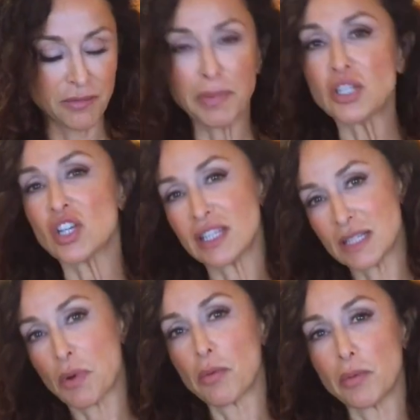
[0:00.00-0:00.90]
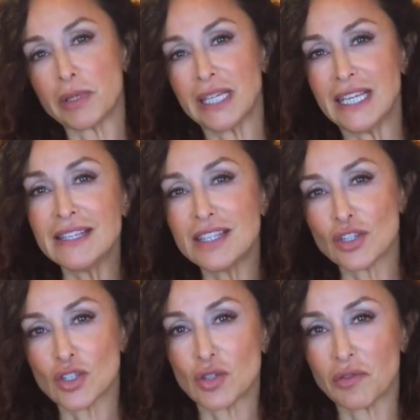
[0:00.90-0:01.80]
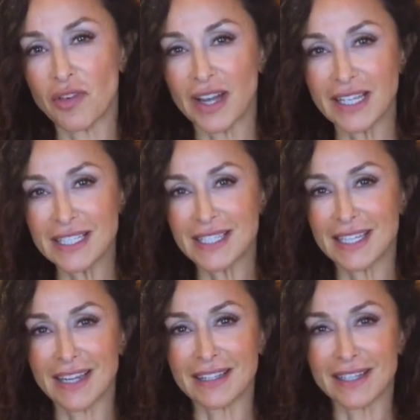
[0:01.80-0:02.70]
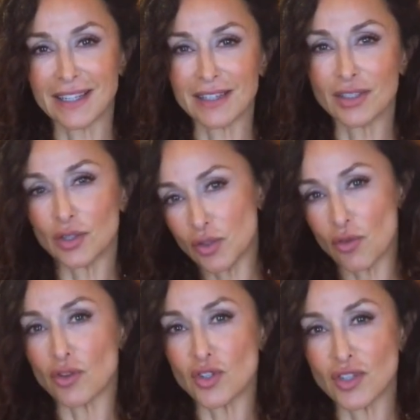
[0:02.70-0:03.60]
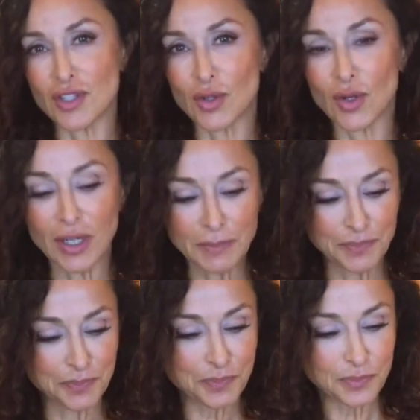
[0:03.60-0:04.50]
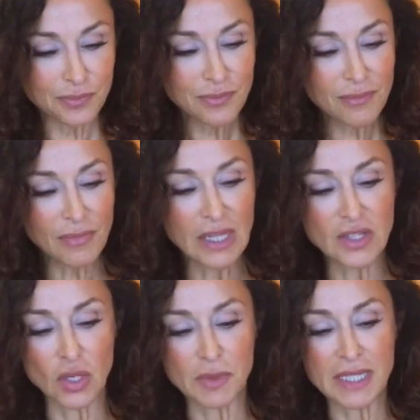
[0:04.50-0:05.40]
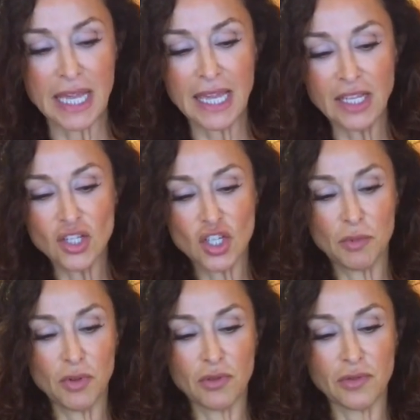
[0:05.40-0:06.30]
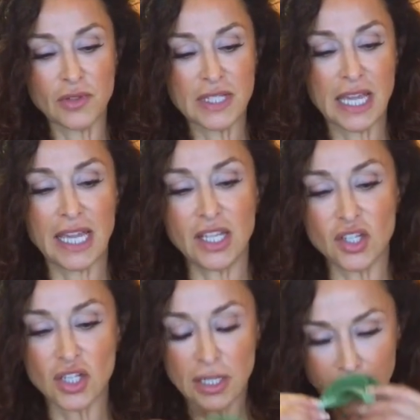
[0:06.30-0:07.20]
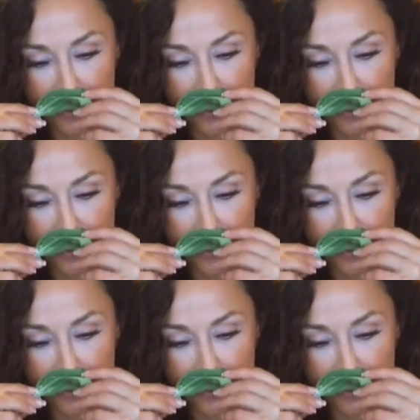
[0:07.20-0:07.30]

Pancetta is probably easier to find at a good grocery store. Some sage, beautiful sage.